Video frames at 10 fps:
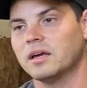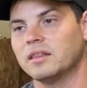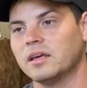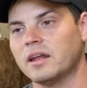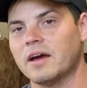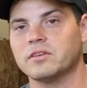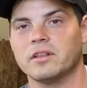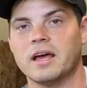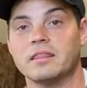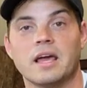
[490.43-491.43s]
And then
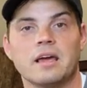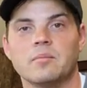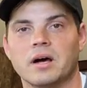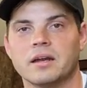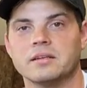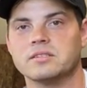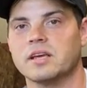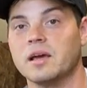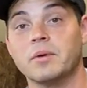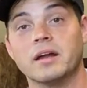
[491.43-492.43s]
after that, the
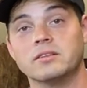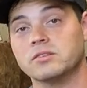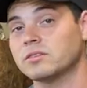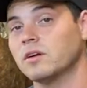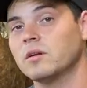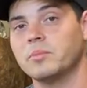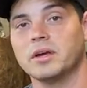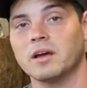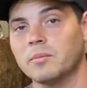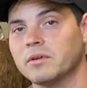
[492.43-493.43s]
A-bodies. A-bodies are starting to
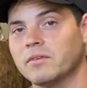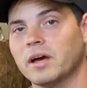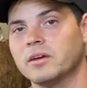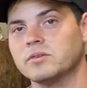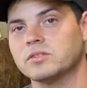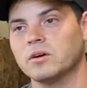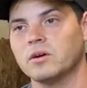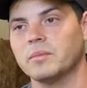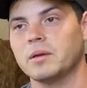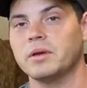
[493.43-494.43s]
pick up in value,
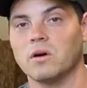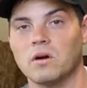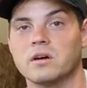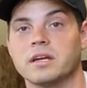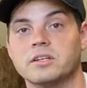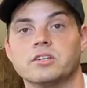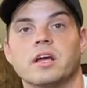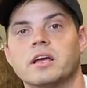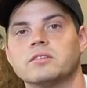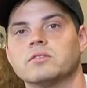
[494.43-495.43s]
so it may be harder to get
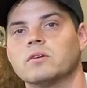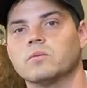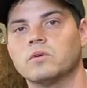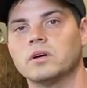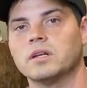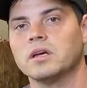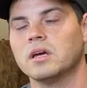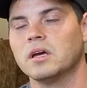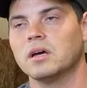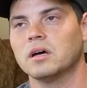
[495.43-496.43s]
your hands on one
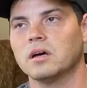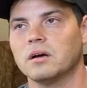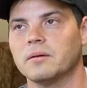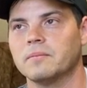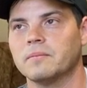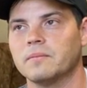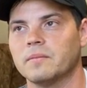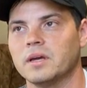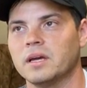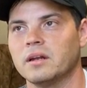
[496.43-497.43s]

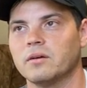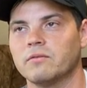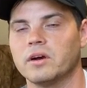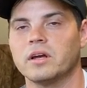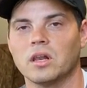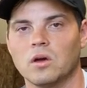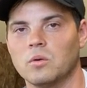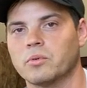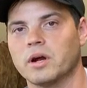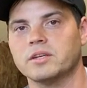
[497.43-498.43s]
in a very
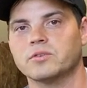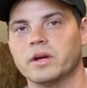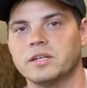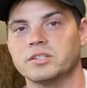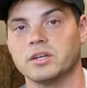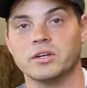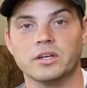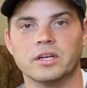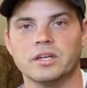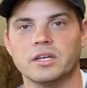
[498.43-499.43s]
low price range and
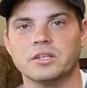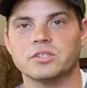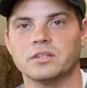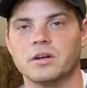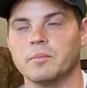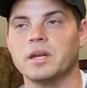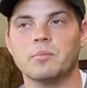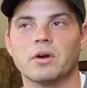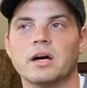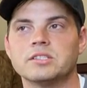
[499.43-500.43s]
good condition. There are
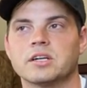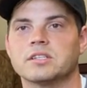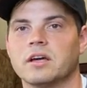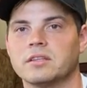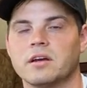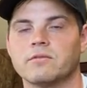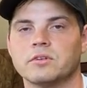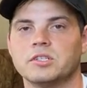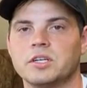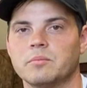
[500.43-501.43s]
many projects out there
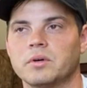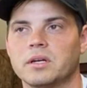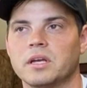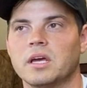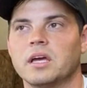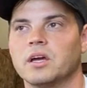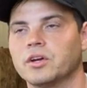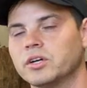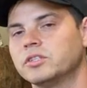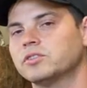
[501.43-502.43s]
for cheap, but
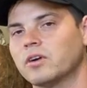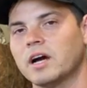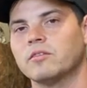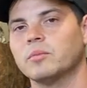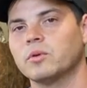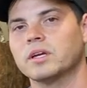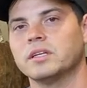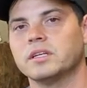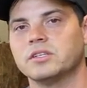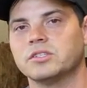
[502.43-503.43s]
good drivable
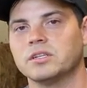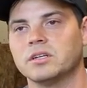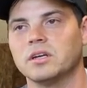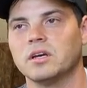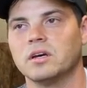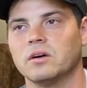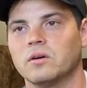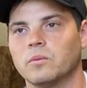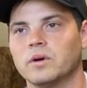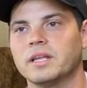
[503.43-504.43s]
condition,
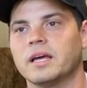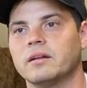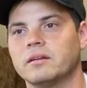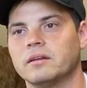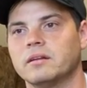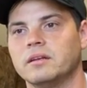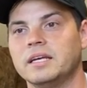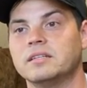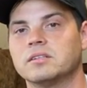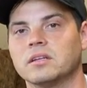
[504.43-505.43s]
or one that
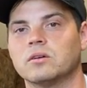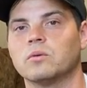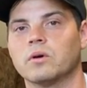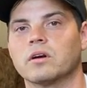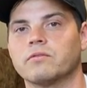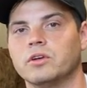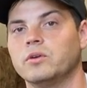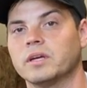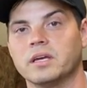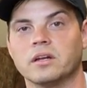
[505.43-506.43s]
needs little work for
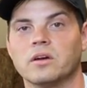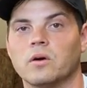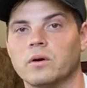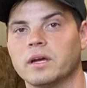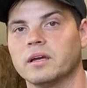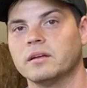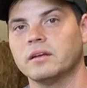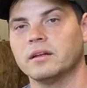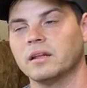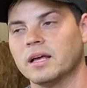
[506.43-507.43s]
you to get going
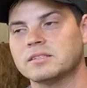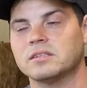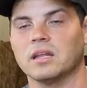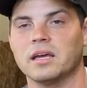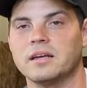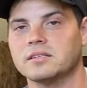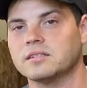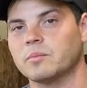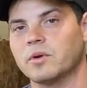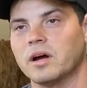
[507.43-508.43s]
and less
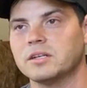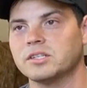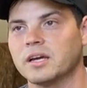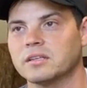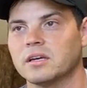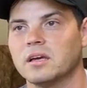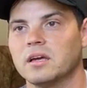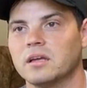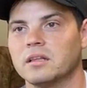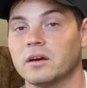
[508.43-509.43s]
delays as a project,
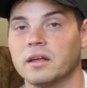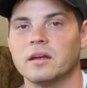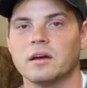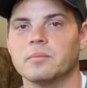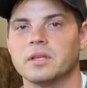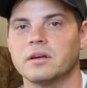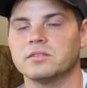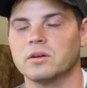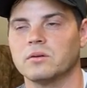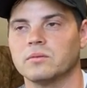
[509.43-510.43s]
they're getting up
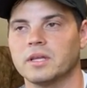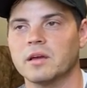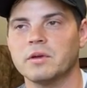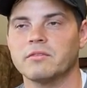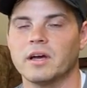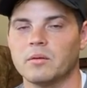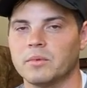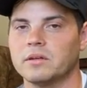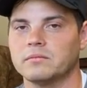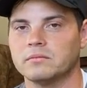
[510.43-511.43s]
there. So they can be
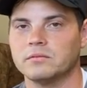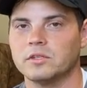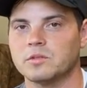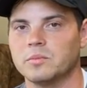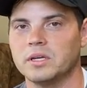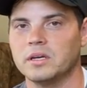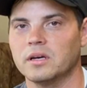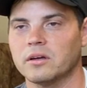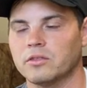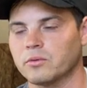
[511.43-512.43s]
found, but just
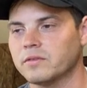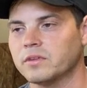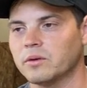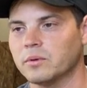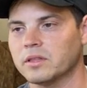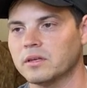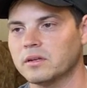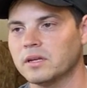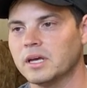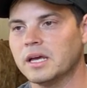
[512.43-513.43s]
be thrifty with
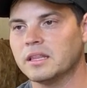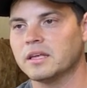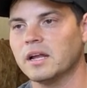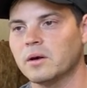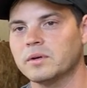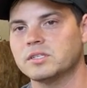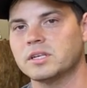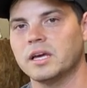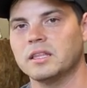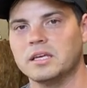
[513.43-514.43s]
it. Then I would
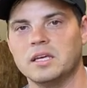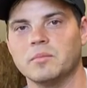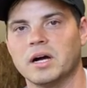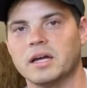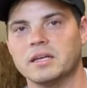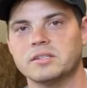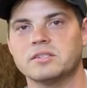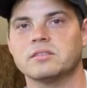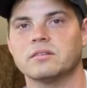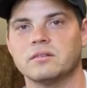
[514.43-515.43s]
say the
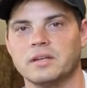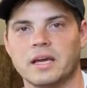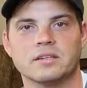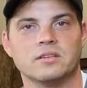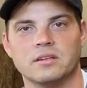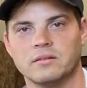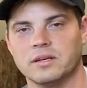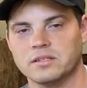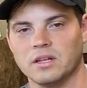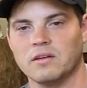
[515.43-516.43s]
E-bodies next,
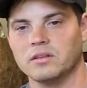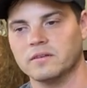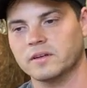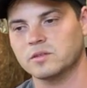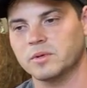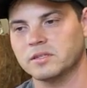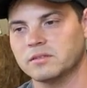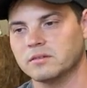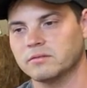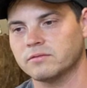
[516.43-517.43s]
and as level of
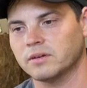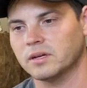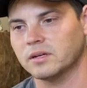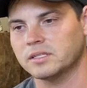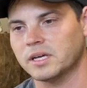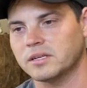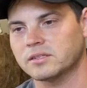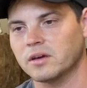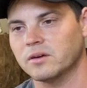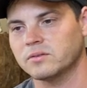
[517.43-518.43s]
expensive
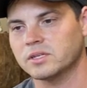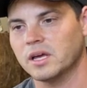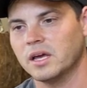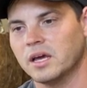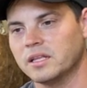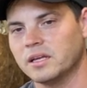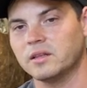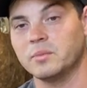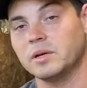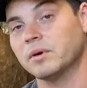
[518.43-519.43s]
taste goes. And
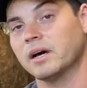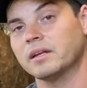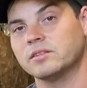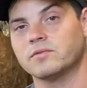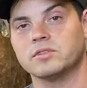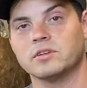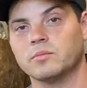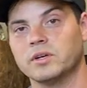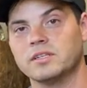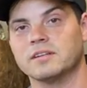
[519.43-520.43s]
then the B-bodies, for
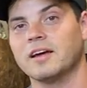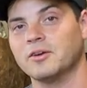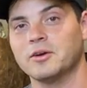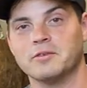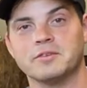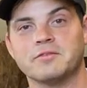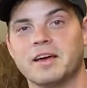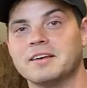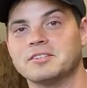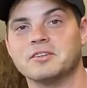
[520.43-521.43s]
some reason, I don't know if it's
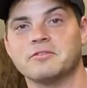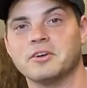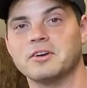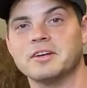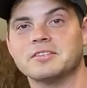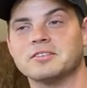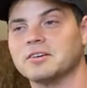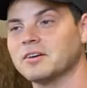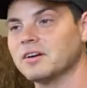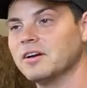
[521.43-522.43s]
Fast and the
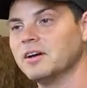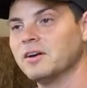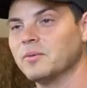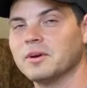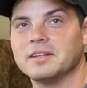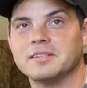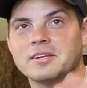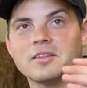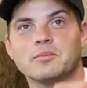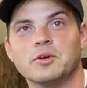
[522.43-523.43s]
Furious or one of
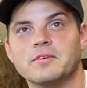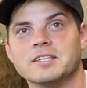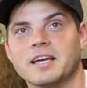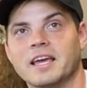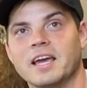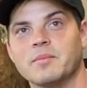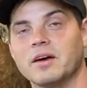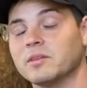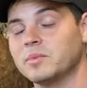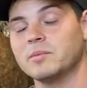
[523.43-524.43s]
these other movies that came
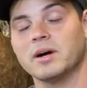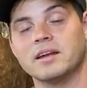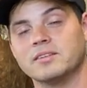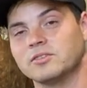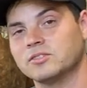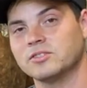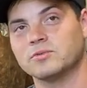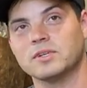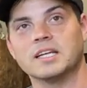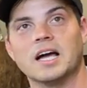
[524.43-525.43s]
out, the B-bodies are
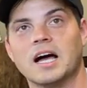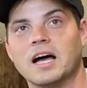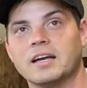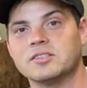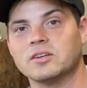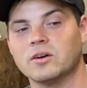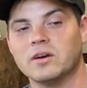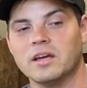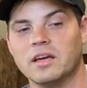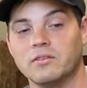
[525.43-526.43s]
just really high.
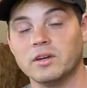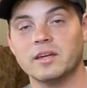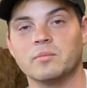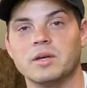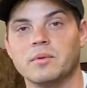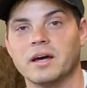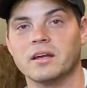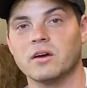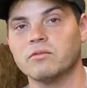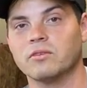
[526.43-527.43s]
So if you can get a
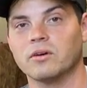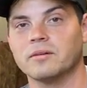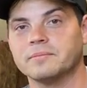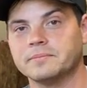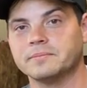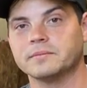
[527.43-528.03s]
B-body, go for it.